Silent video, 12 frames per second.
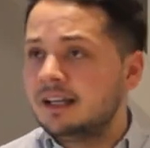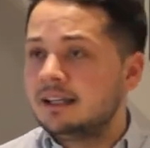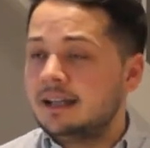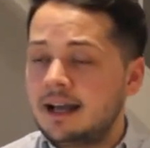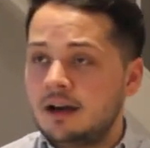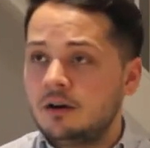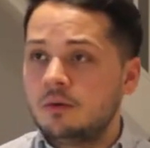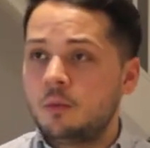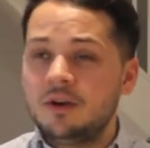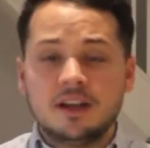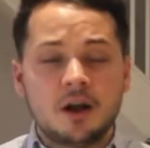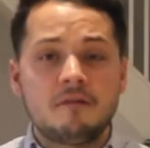Now,
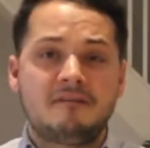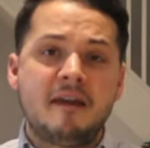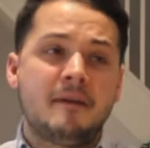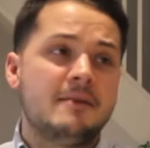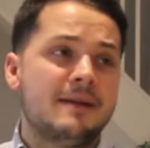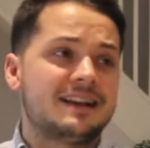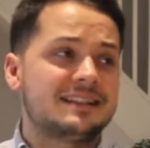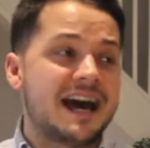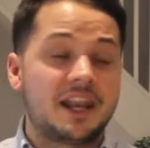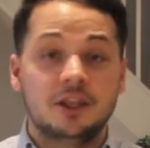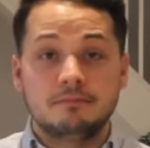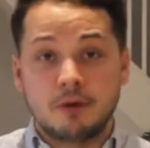we know Felipe Massa
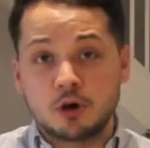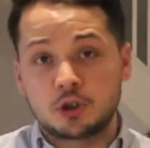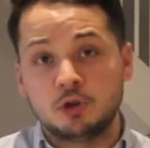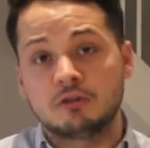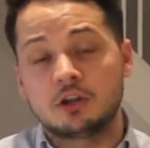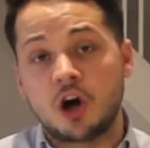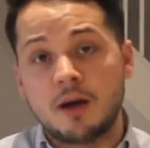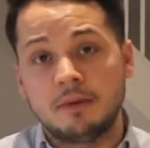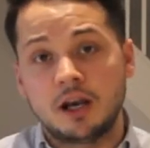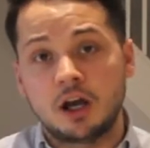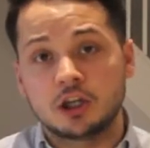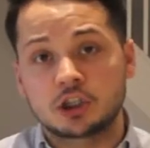had an emotional
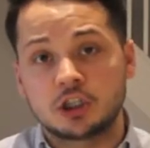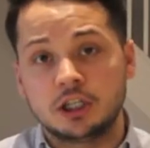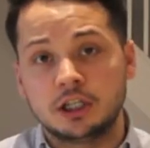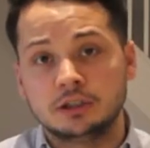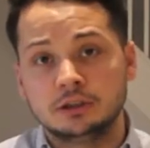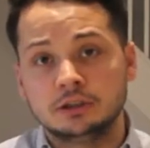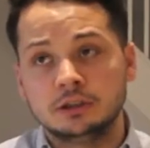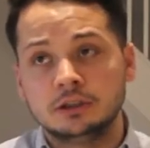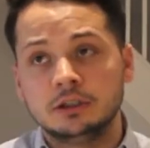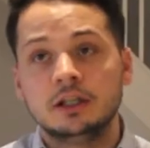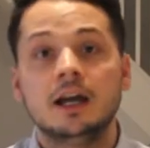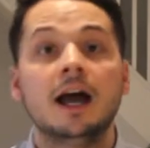retirement last year,
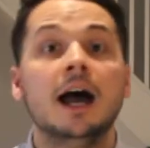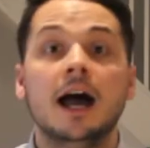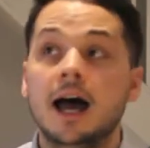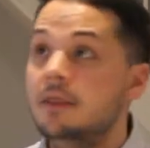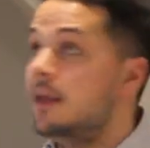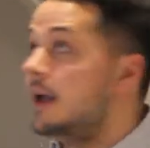and